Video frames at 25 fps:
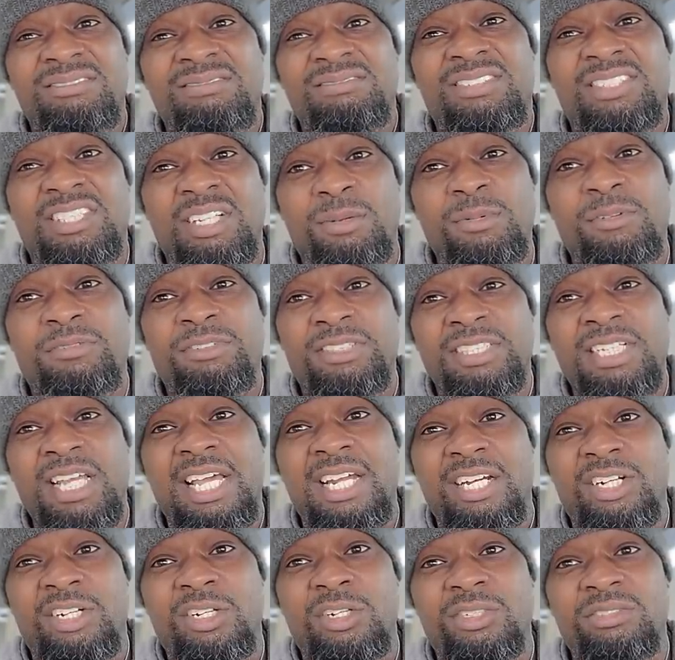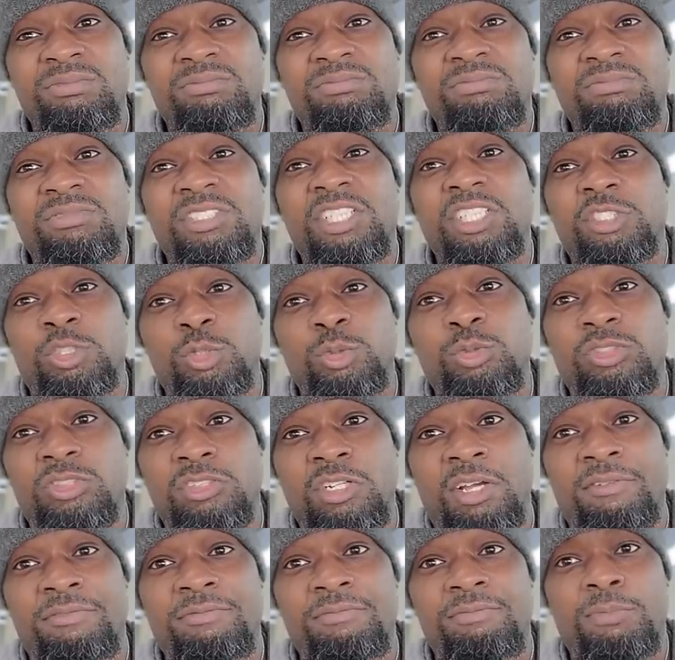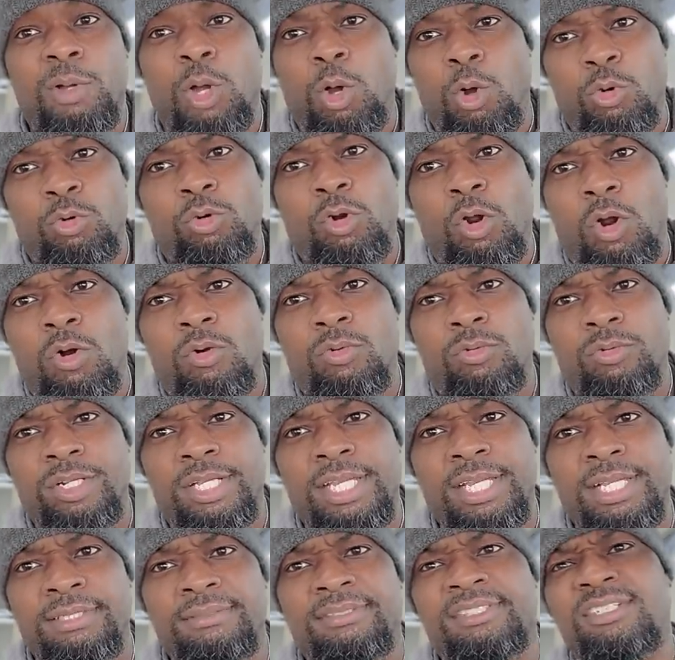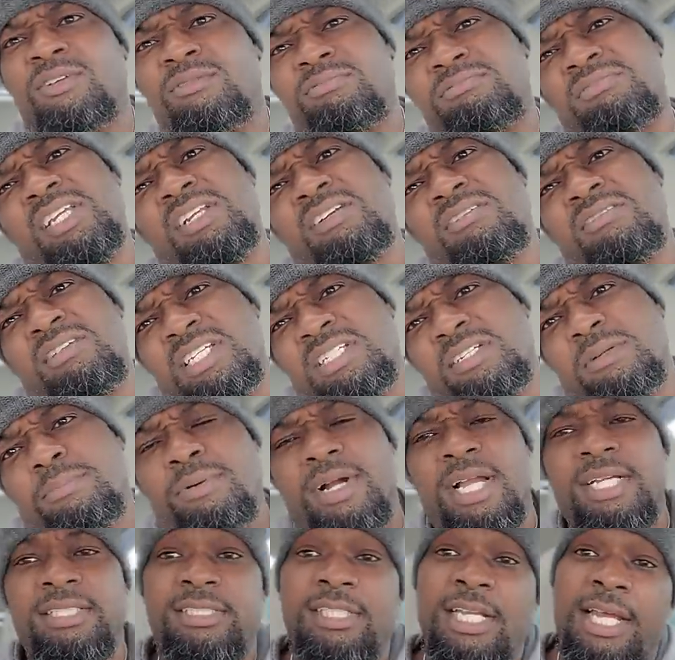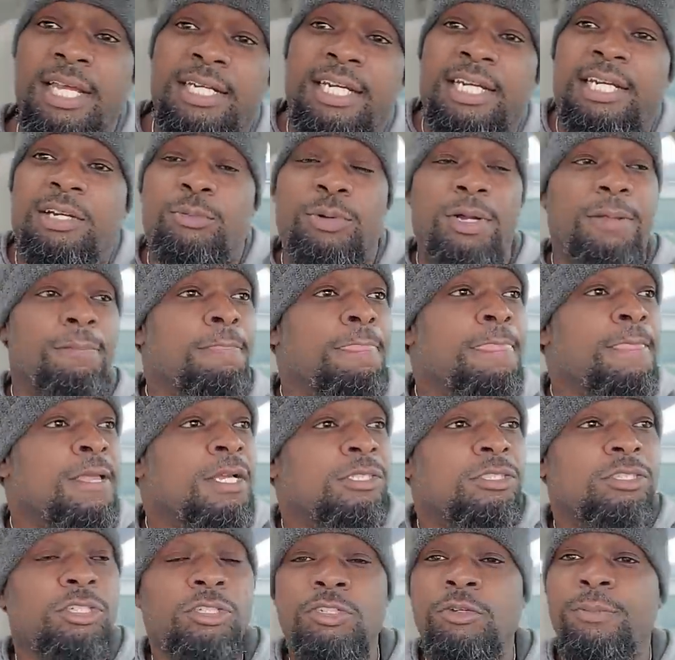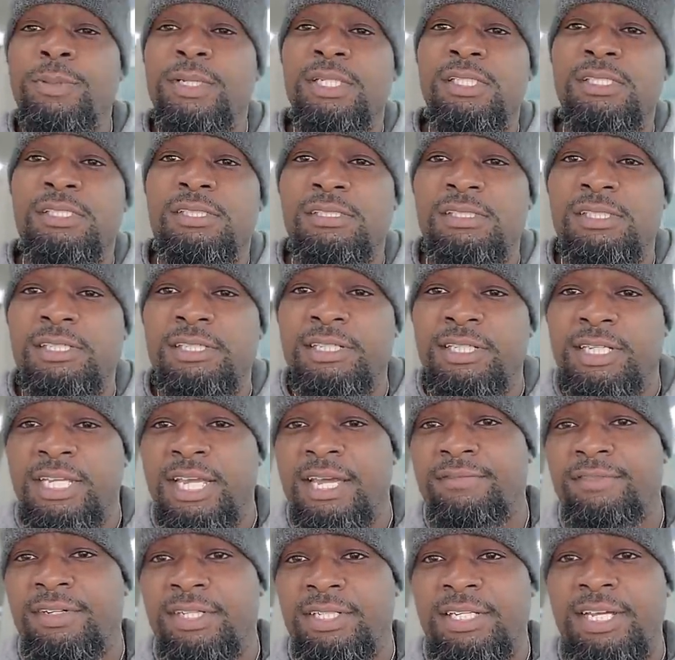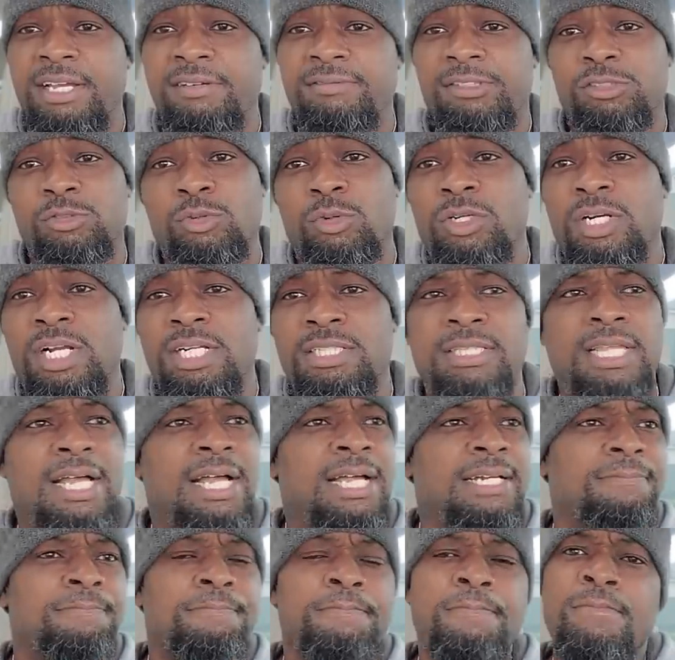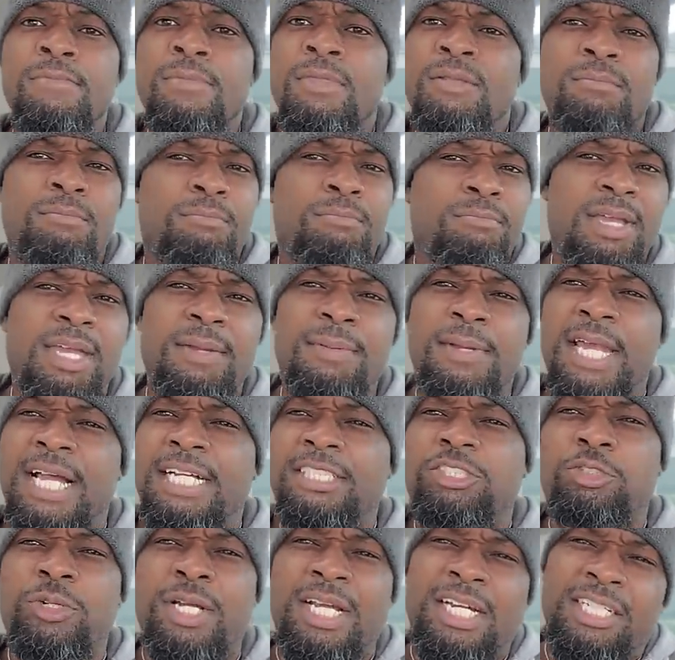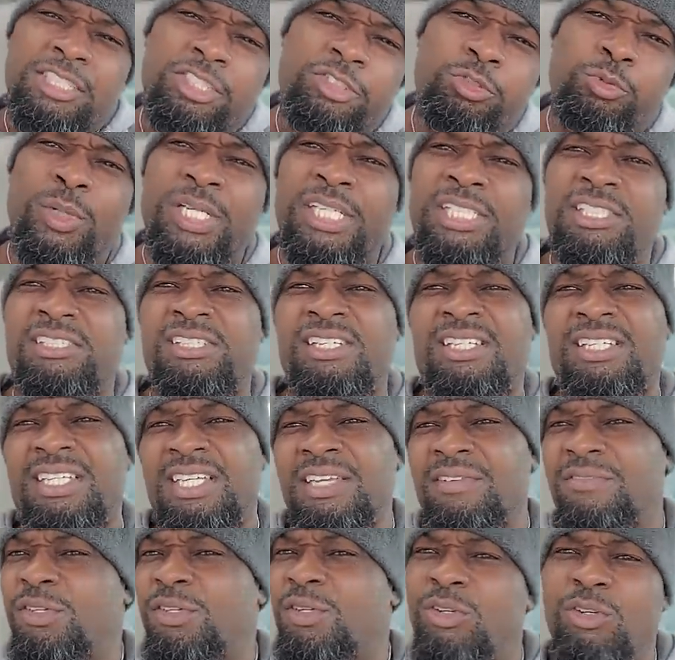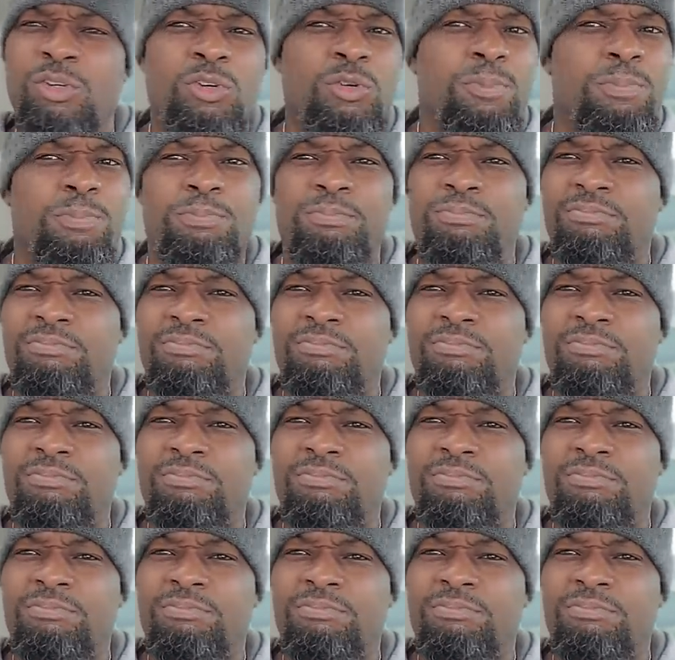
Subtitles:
Some of us got to learn to do stuff on our own again. So, you know, look at the bright side. Anyway, so you've been listening to Kevin and Kevin's Corner. I thought maybe I'd try to switch and give you a little